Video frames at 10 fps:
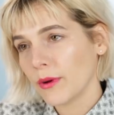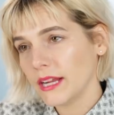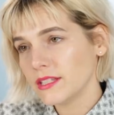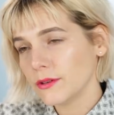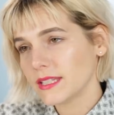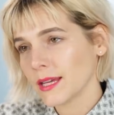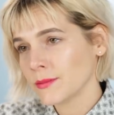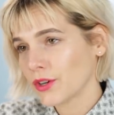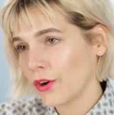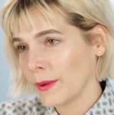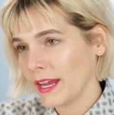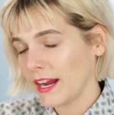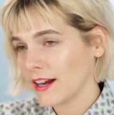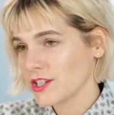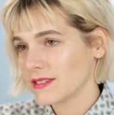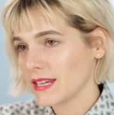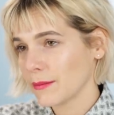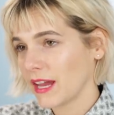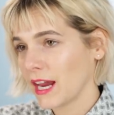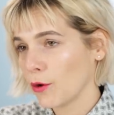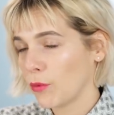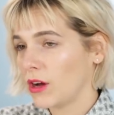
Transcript: But when I do attempt to curl my hair, I just take my hair